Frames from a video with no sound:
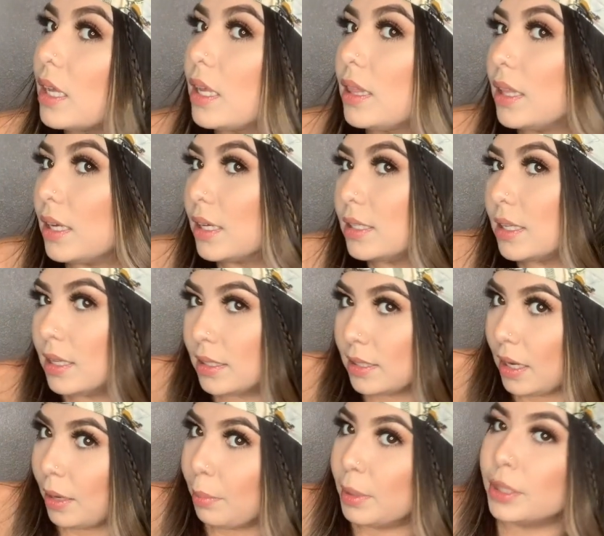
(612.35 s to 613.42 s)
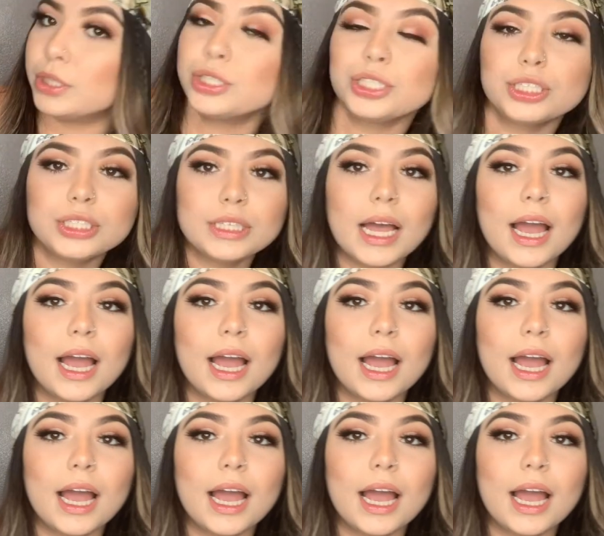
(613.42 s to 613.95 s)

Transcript: like this and take pictures.